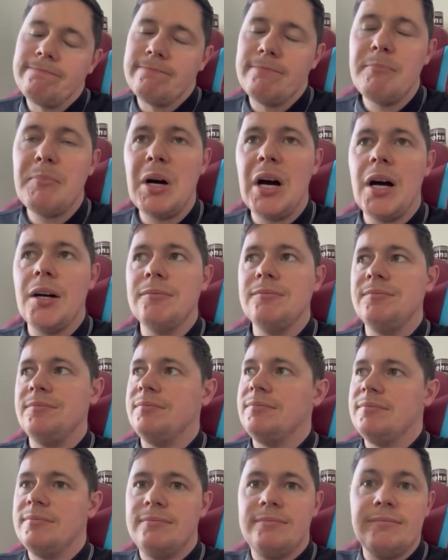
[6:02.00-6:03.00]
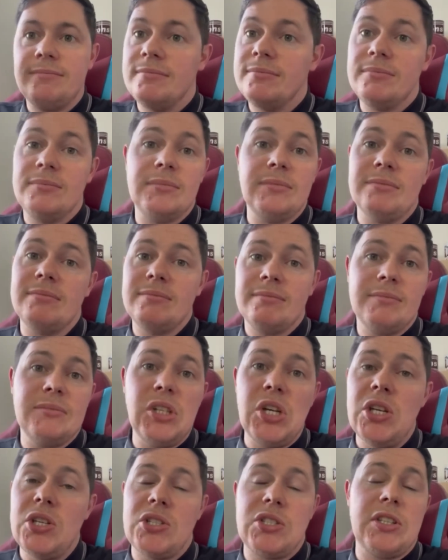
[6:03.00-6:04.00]
but
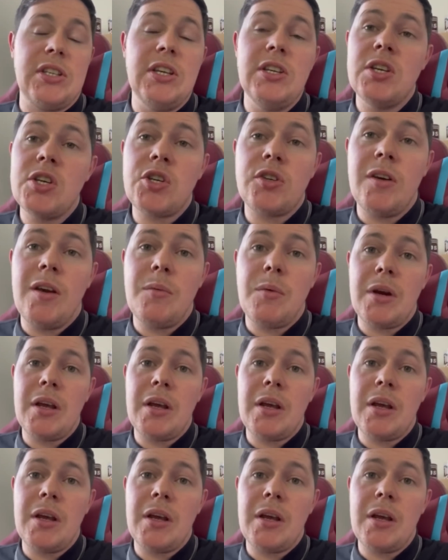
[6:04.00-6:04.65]
it's the industry we're